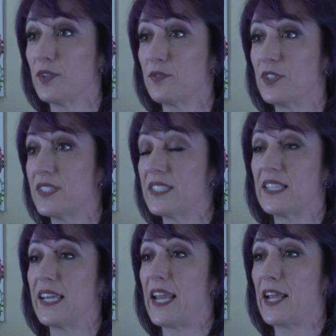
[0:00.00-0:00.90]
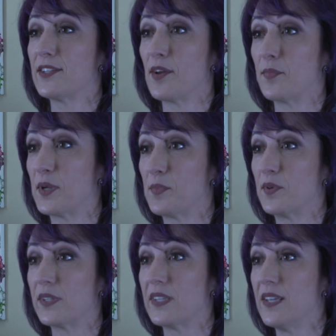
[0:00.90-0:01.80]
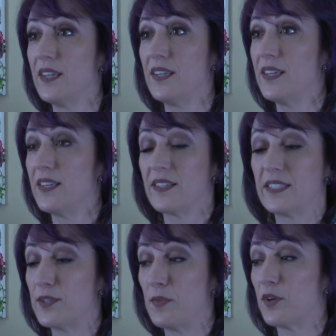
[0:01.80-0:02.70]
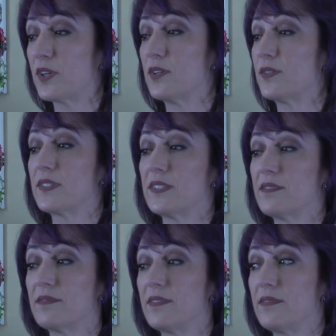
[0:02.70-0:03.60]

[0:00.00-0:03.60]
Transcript: Jesus laid hands on people and did miracles and